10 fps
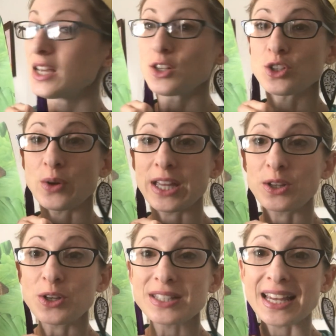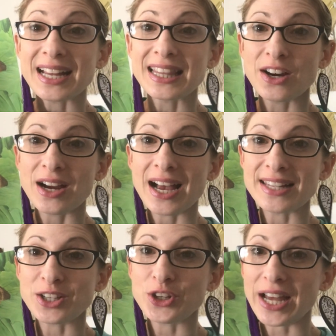So it looks like Clara has
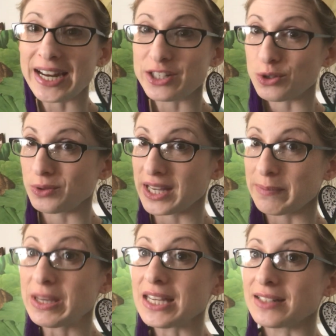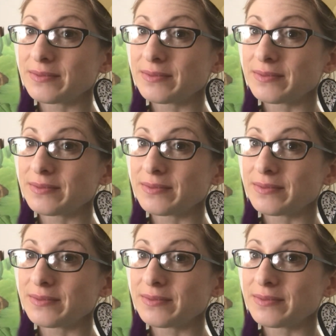a good attitude like Pete.